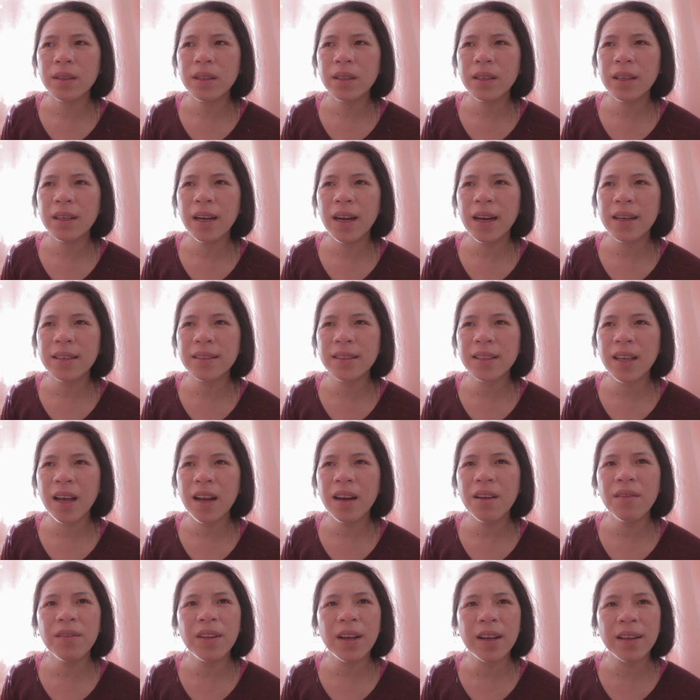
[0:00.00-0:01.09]
It has kind
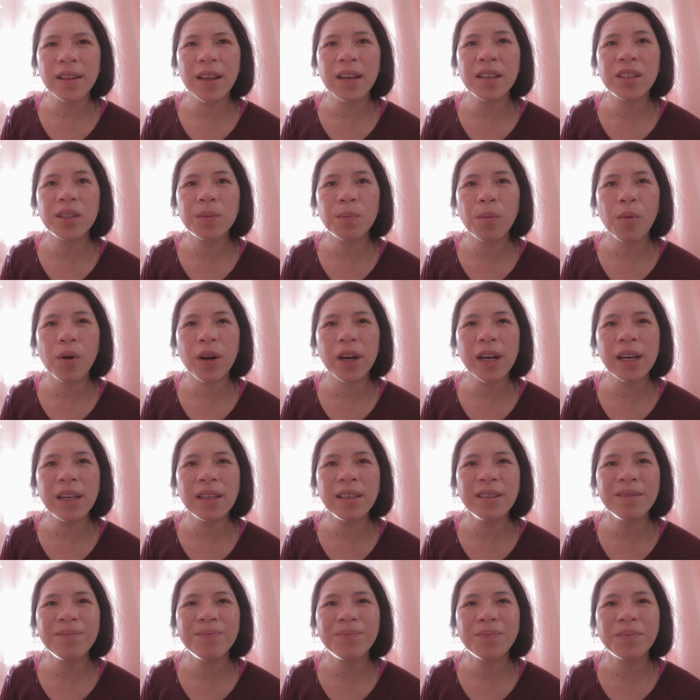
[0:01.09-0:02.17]
of like that
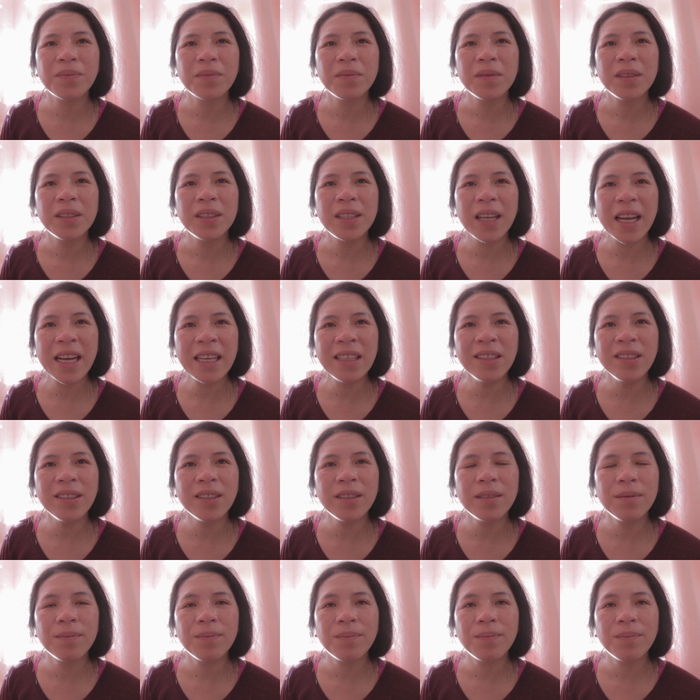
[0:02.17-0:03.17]
sporty taste,